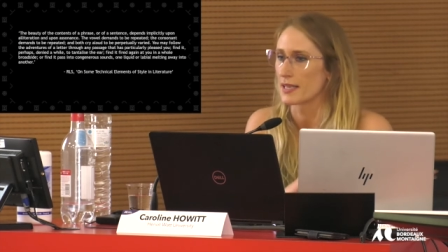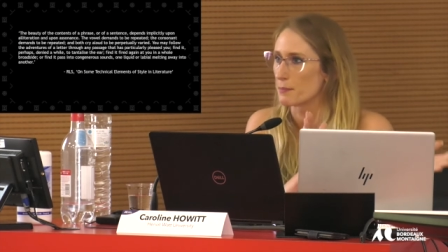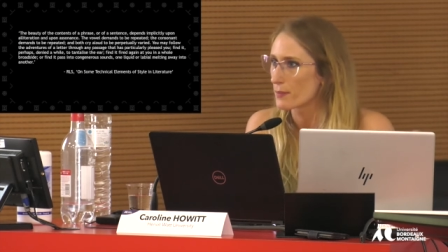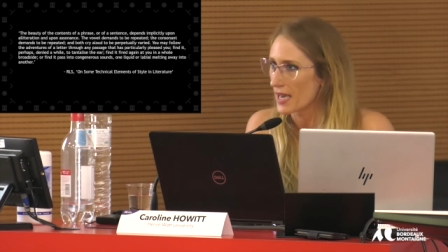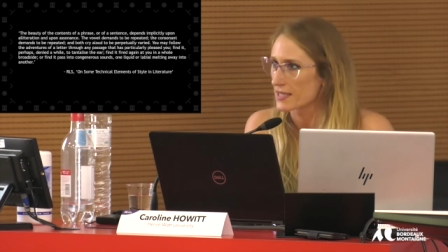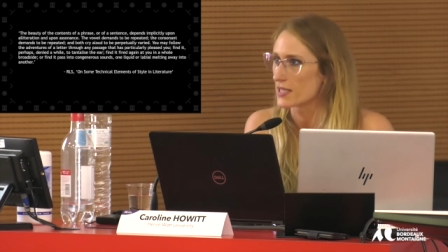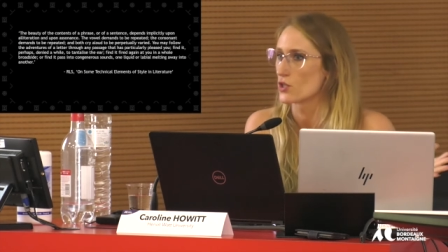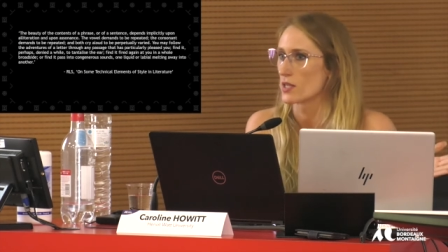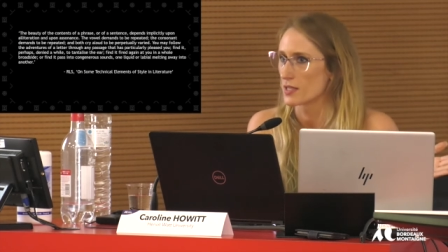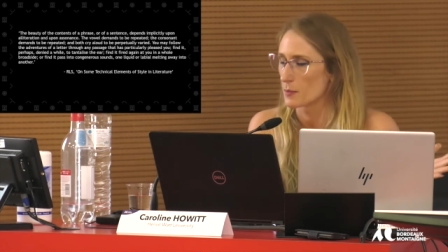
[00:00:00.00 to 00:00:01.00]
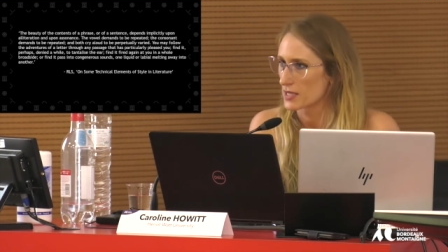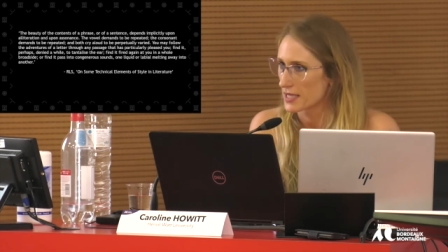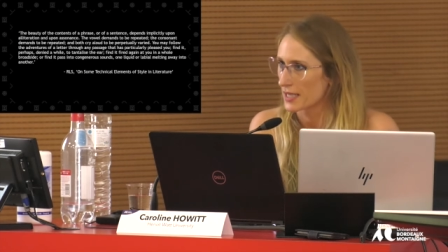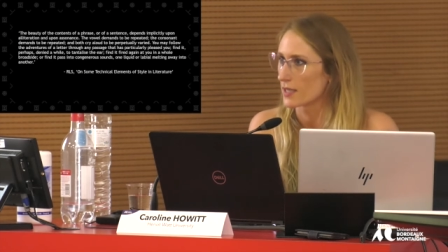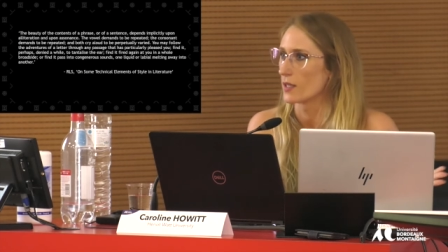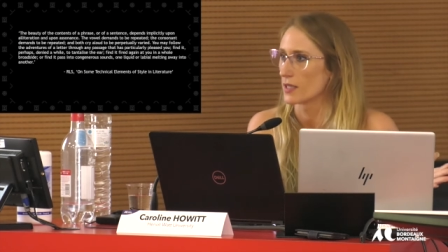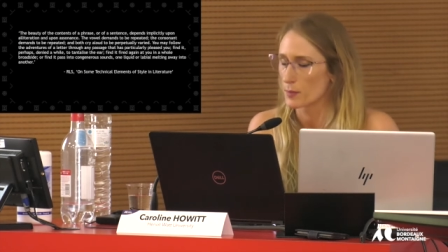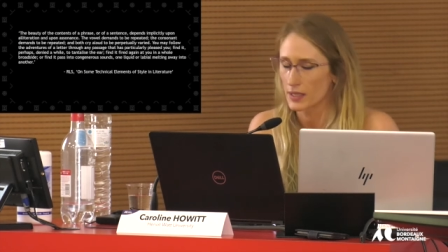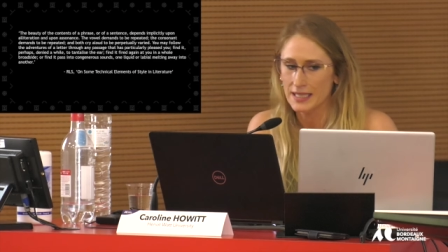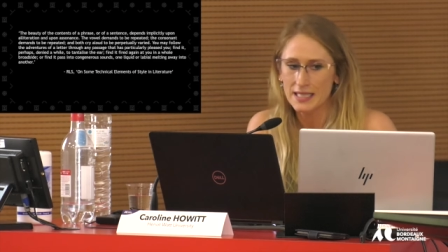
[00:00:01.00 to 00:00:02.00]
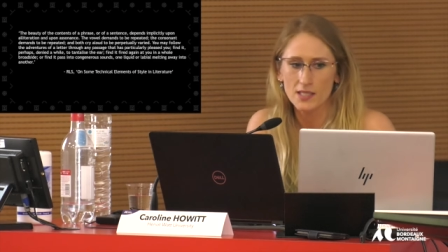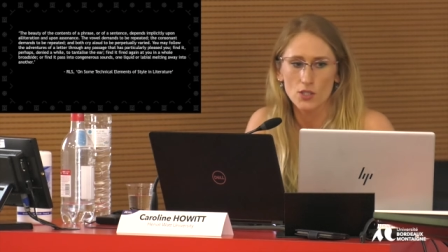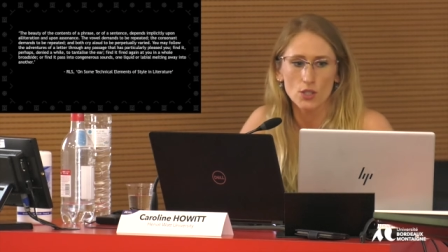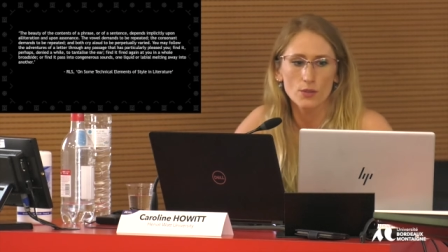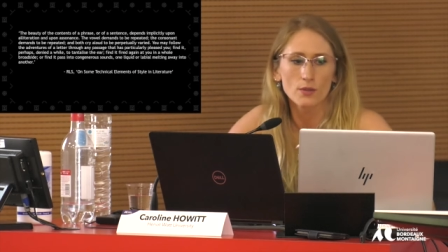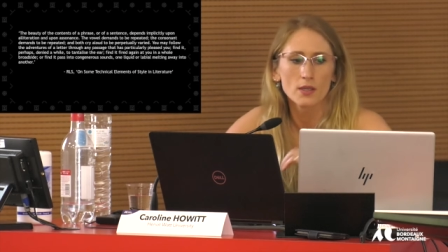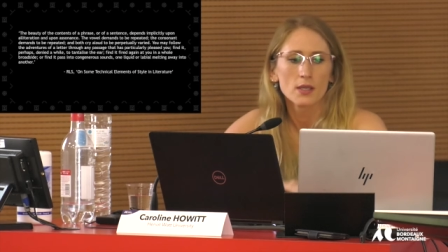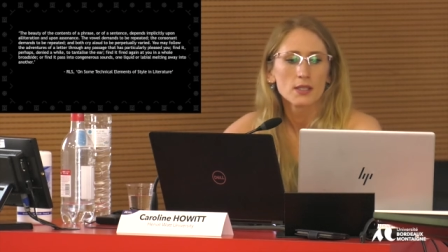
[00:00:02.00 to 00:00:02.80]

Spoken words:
any passage that has particularly pleased you,